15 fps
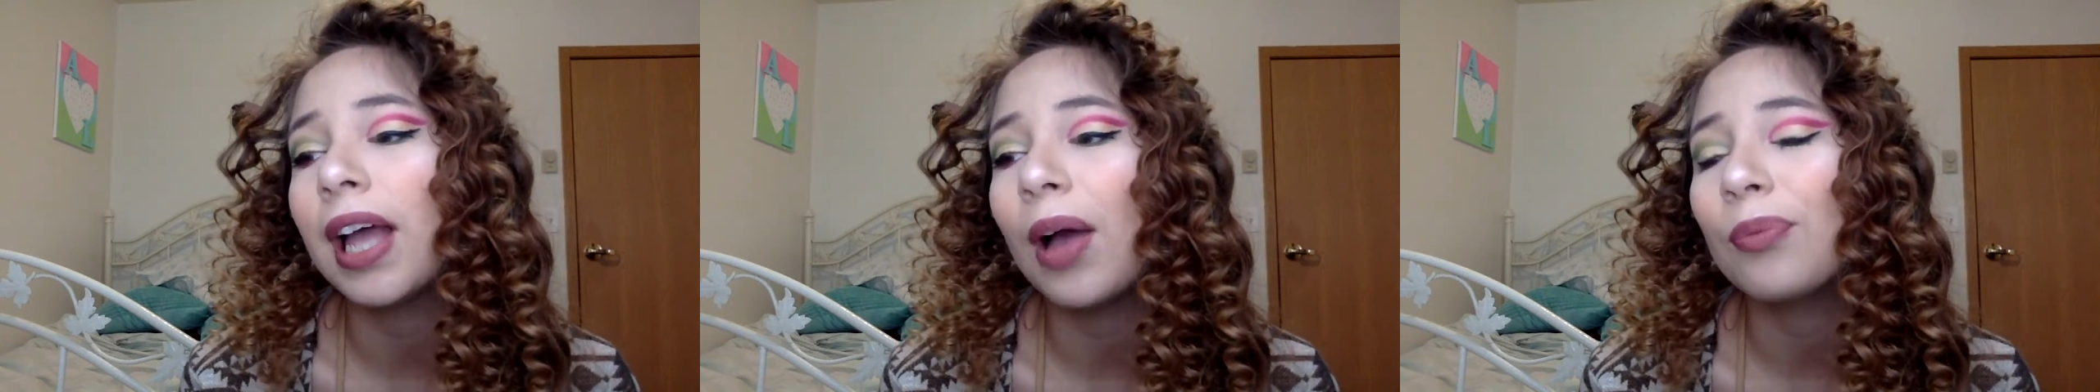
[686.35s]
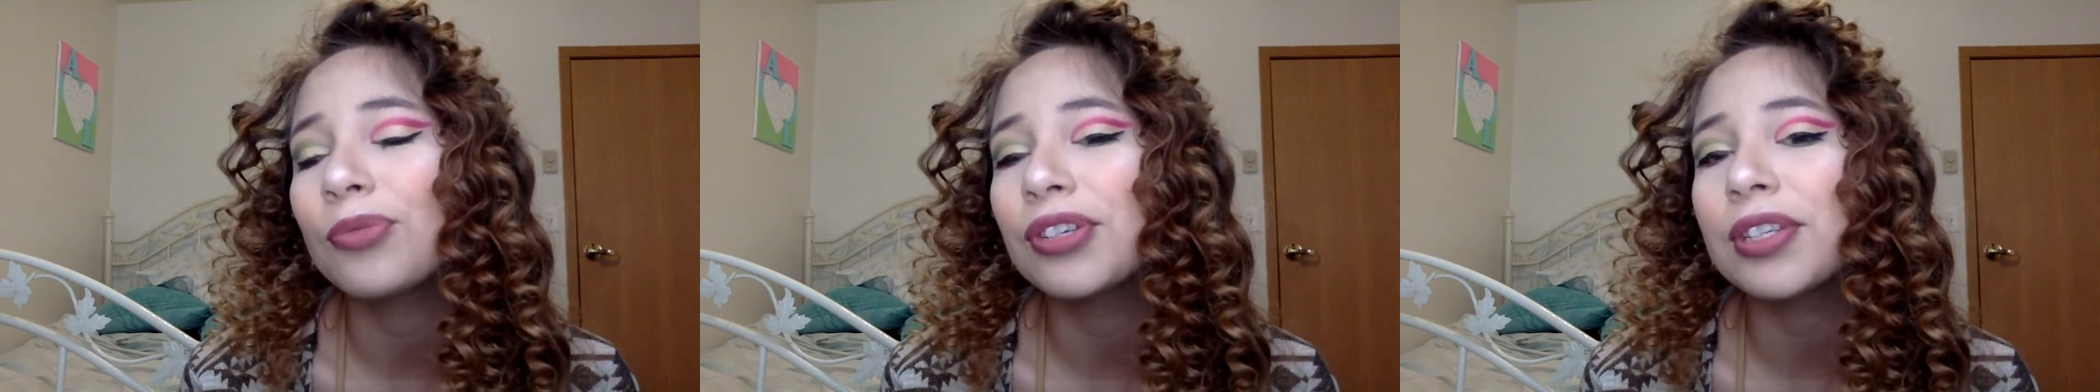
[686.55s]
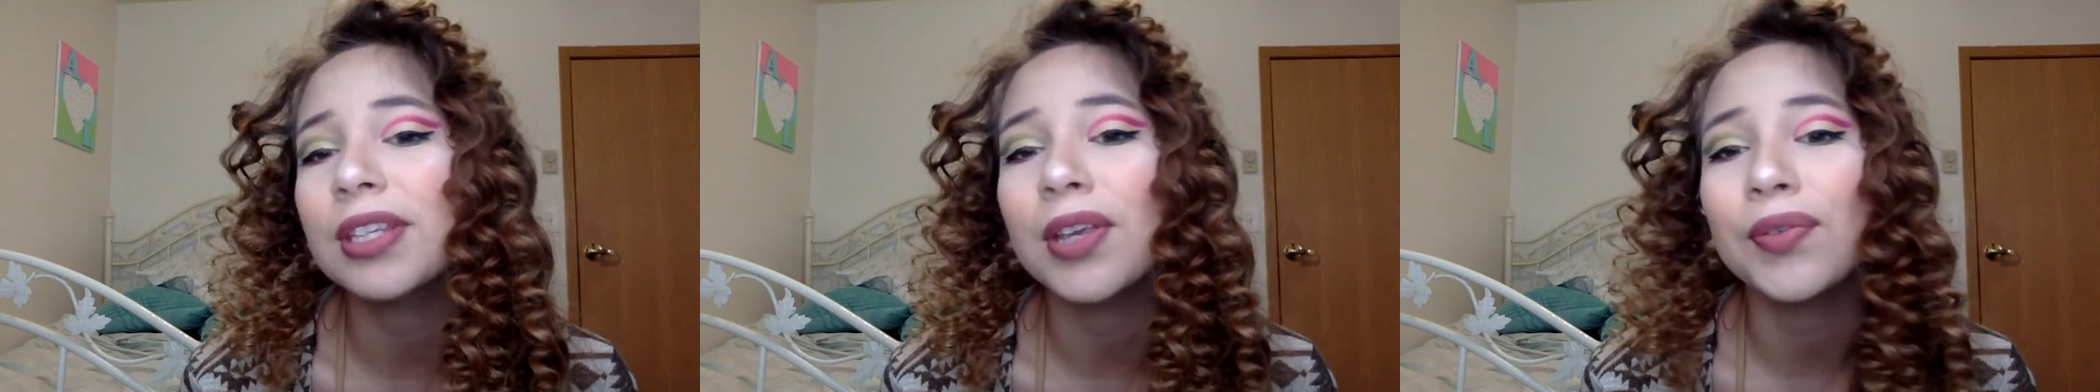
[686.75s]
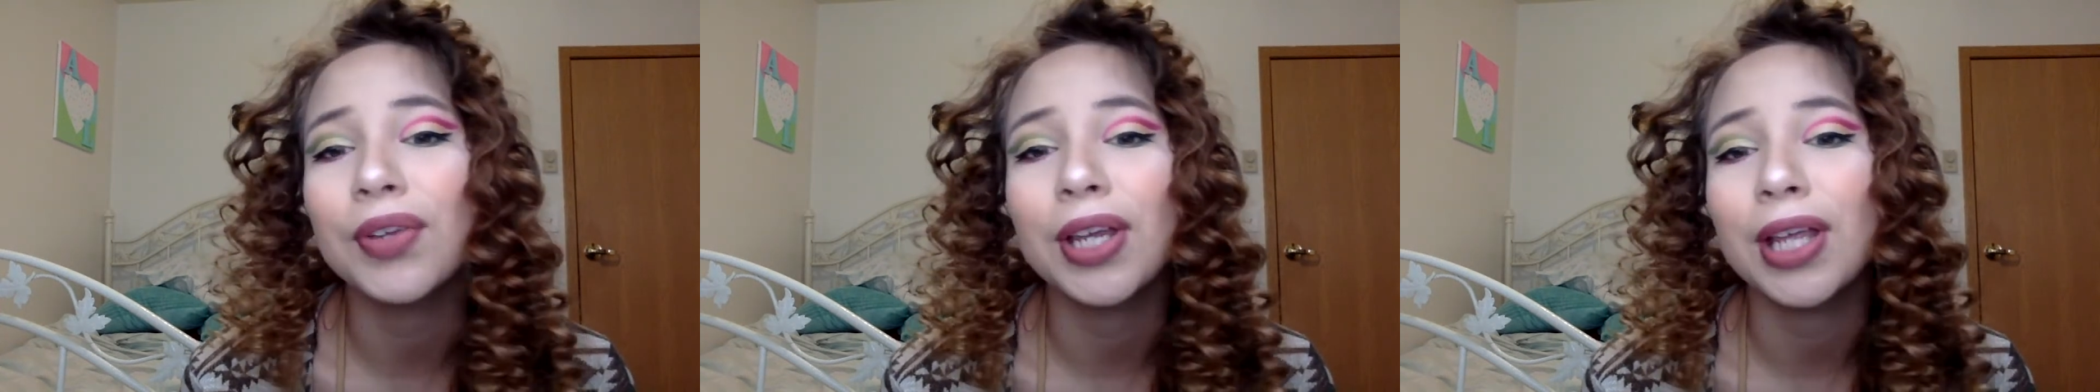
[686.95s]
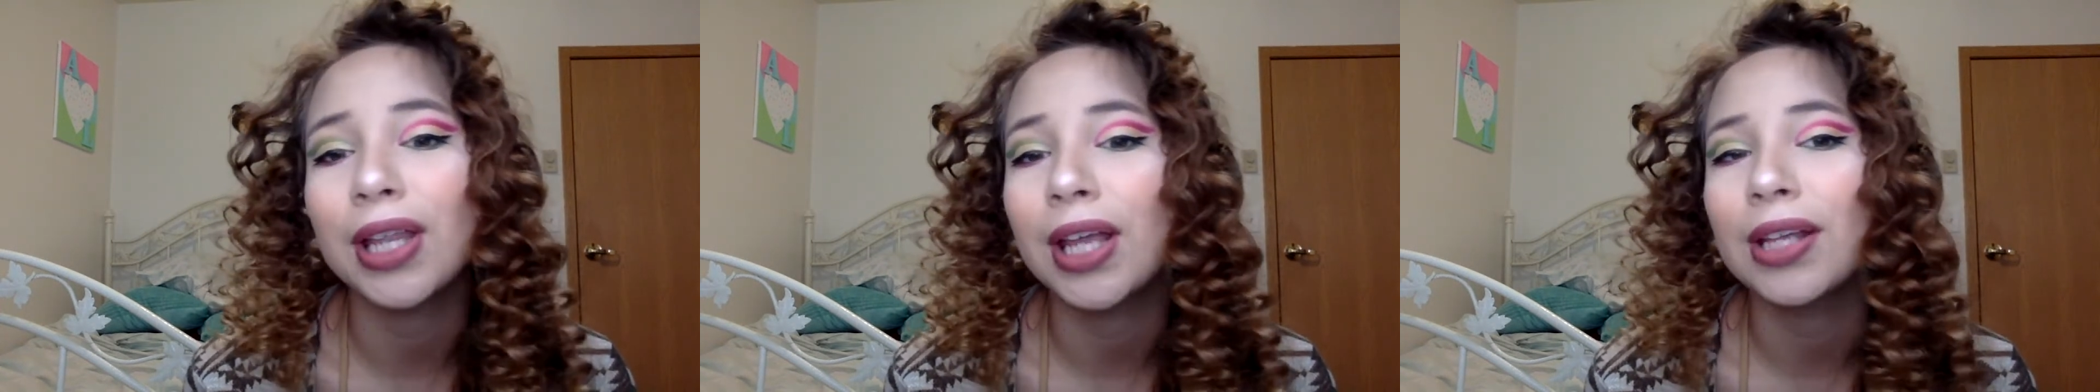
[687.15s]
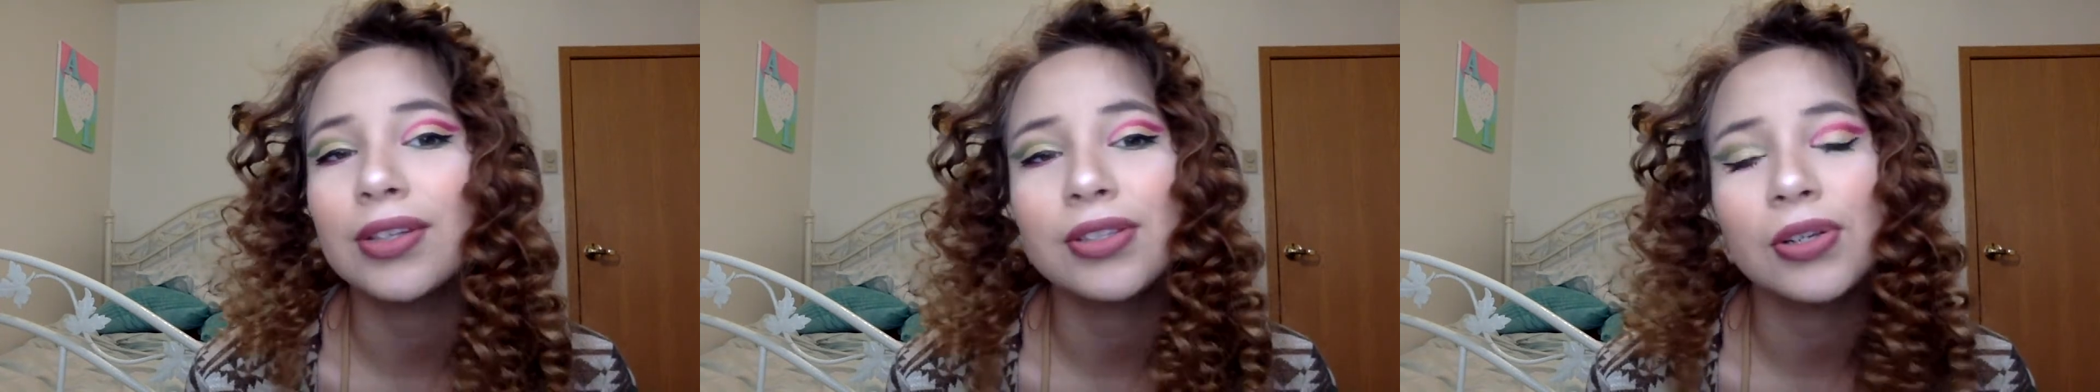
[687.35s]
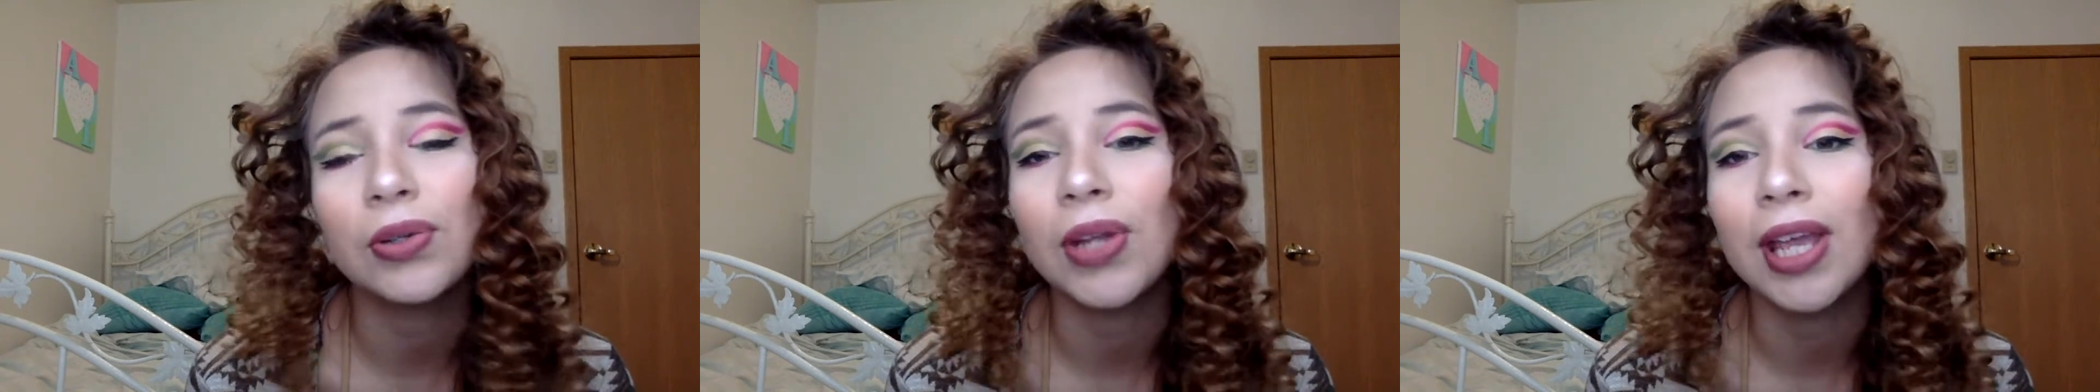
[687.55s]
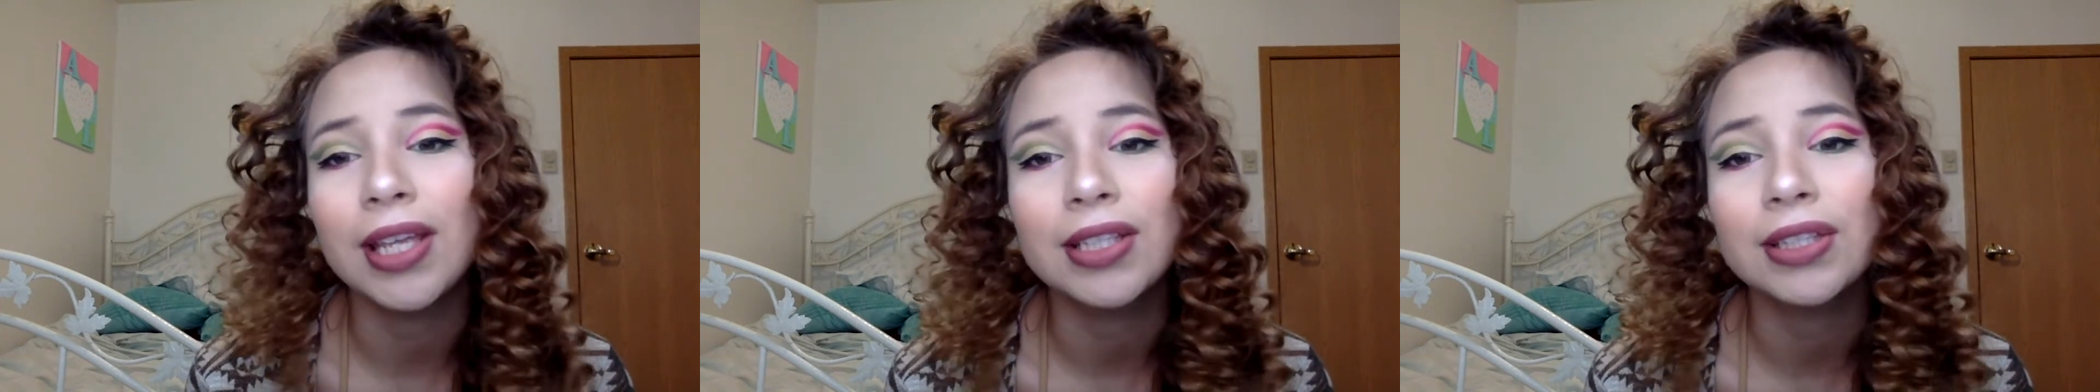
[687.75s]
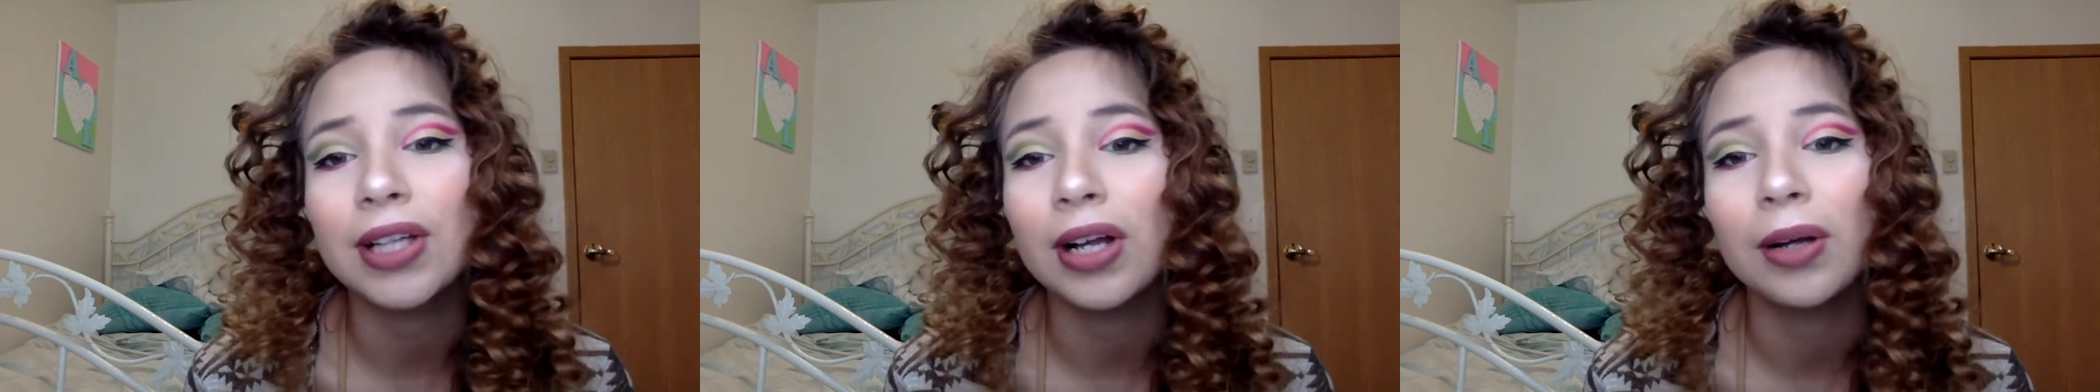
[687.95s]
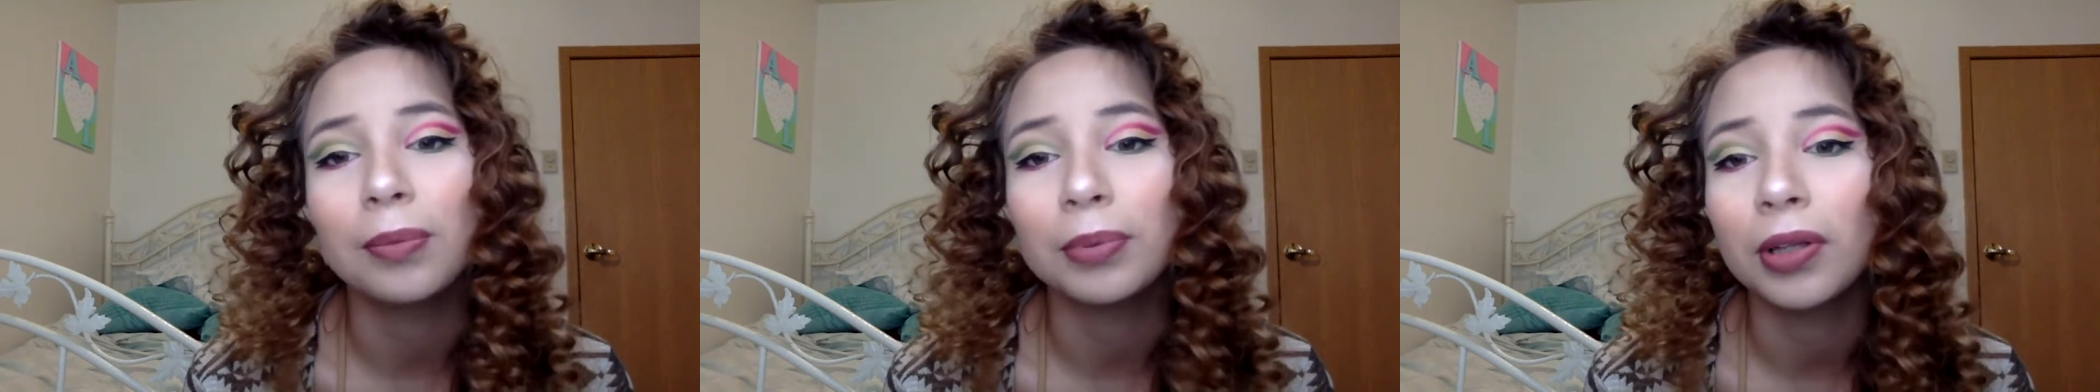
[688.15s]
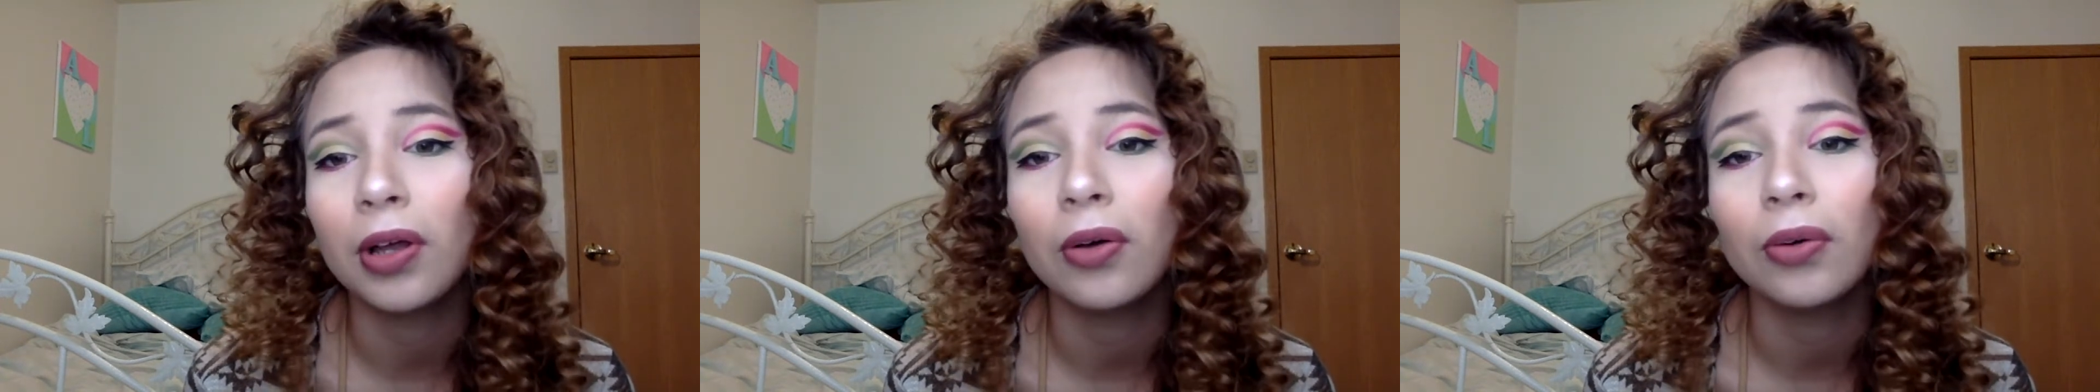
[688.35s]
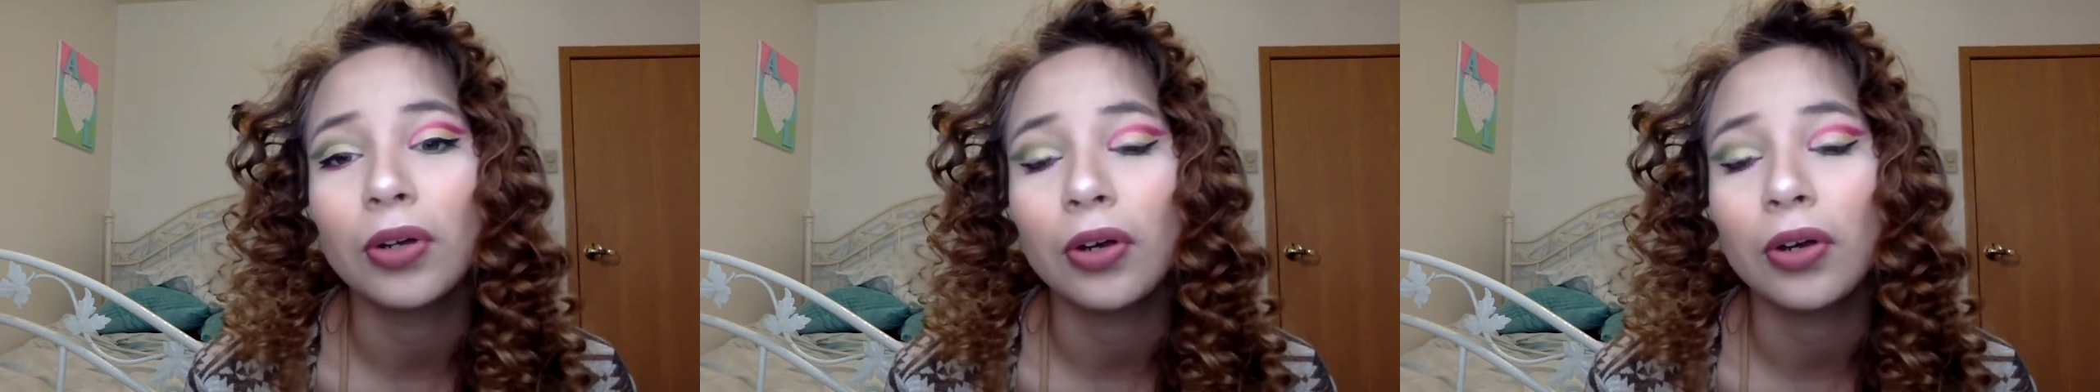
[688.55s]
I'm just giving it like two days to upload,